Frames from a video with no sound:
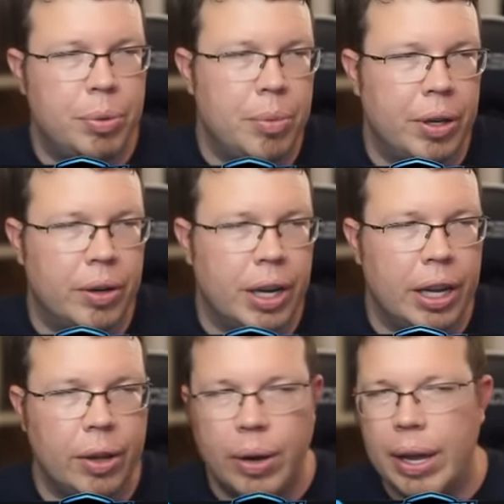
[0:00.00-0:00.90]
Supreme Leader
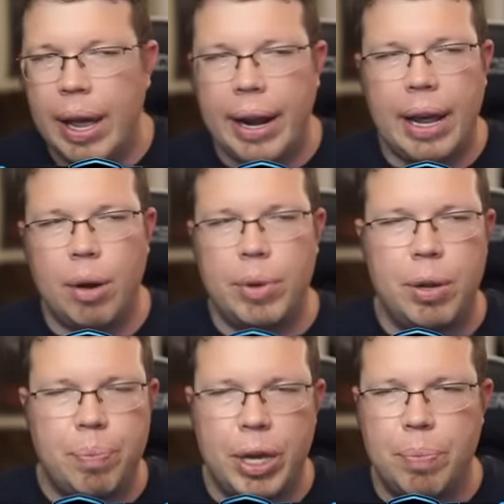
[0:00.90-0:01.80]
Kylo? And how
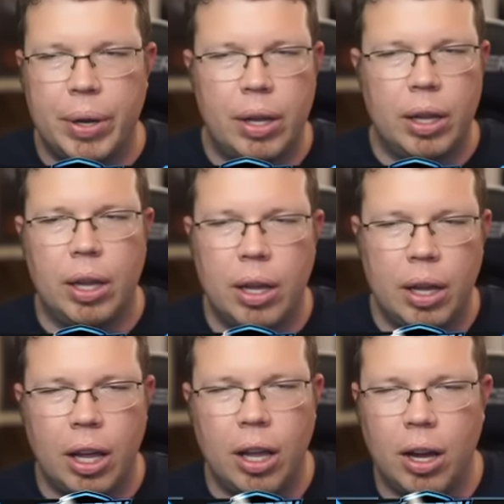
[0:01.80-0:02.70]
many people
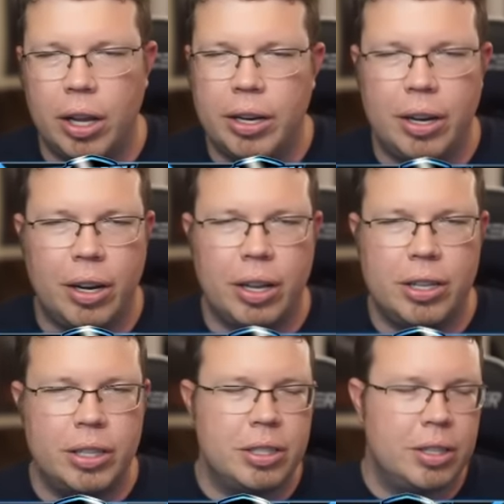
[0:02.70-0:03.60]

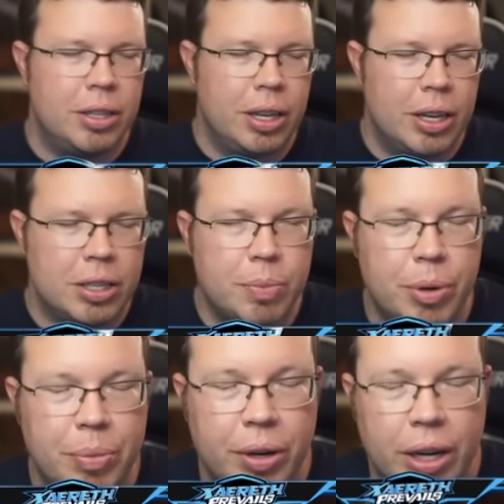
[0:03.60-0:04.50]
on
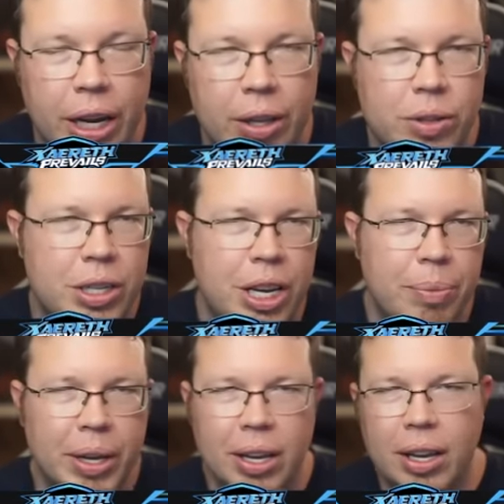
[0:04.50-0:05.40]
Supreme Leader Kylo's
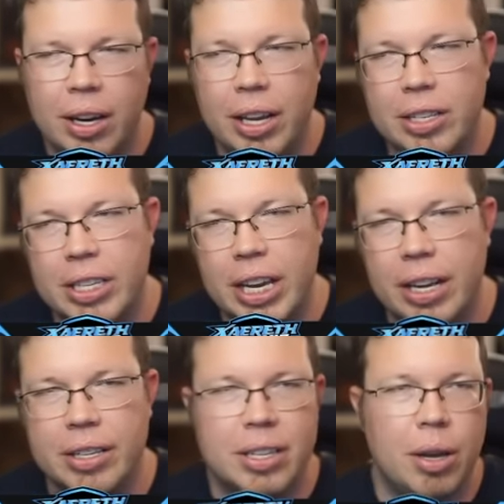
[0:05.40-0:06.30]
team needs
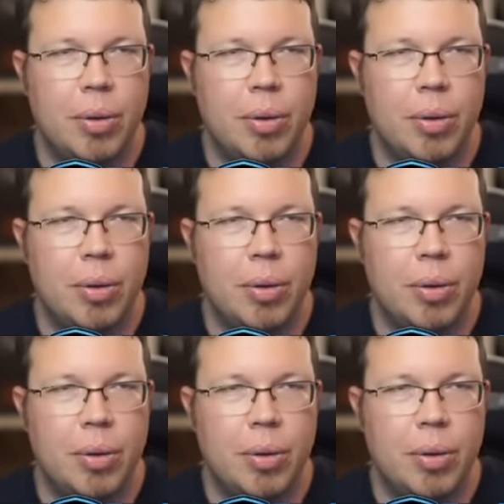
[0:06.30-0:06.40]
Zetas?